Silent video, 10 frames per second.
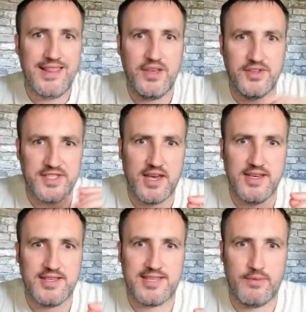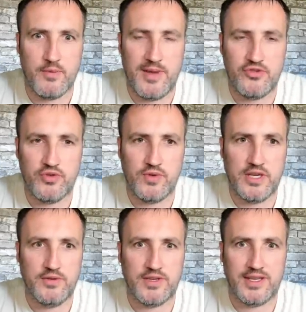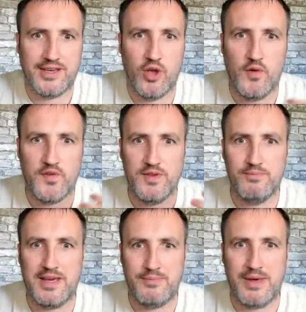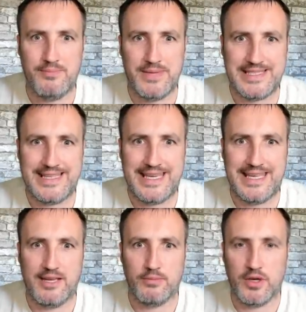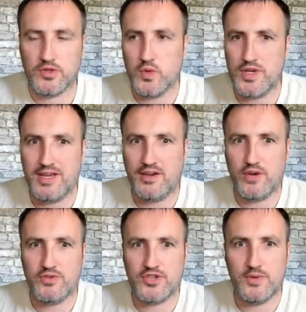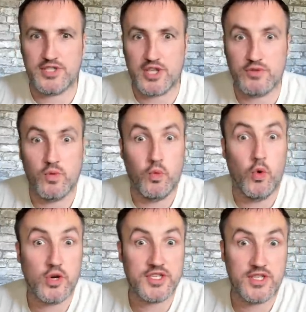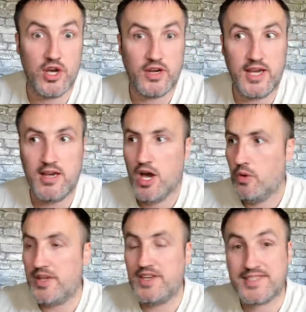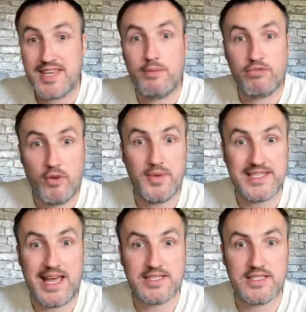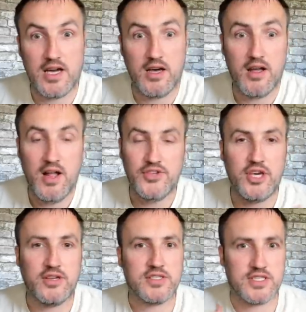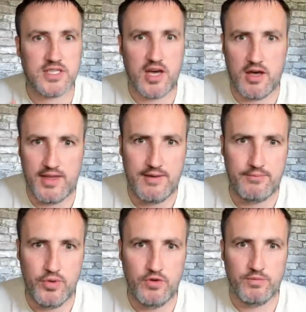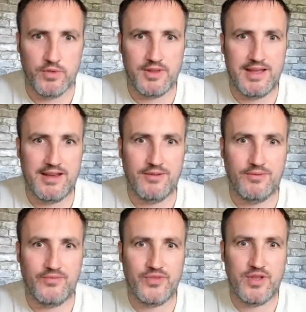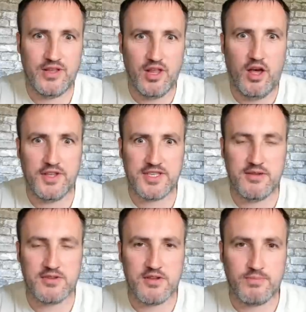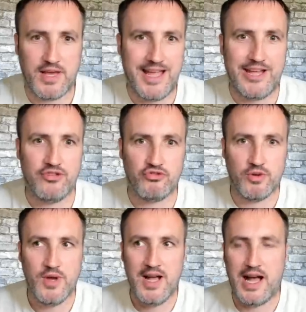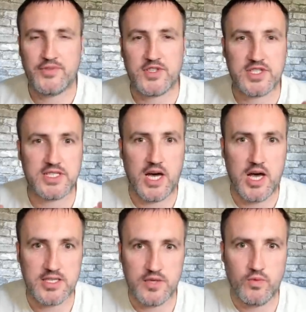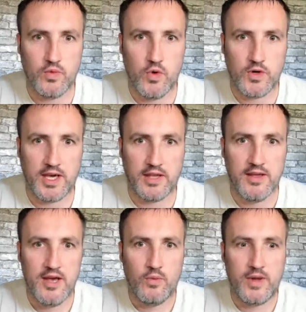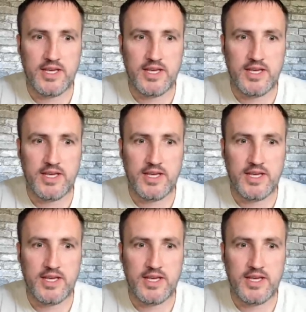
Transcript: little sidestep from Andrew Gilding can often be a bit misleading, because what you can go to do is go to walk to the hockey. When you see him throw his last dart, you can start that movement. Now, a lot of times when I've played Andrew, I've started walking when